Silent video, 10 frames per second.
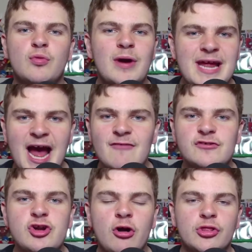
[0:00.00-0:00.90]
We have
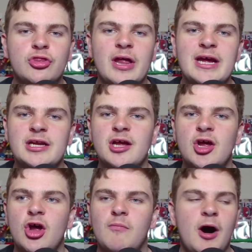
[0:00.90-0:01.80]
not seen
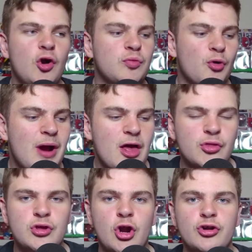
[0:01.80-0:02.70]
Miles
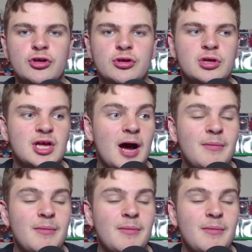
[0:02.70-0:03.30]
Morales, come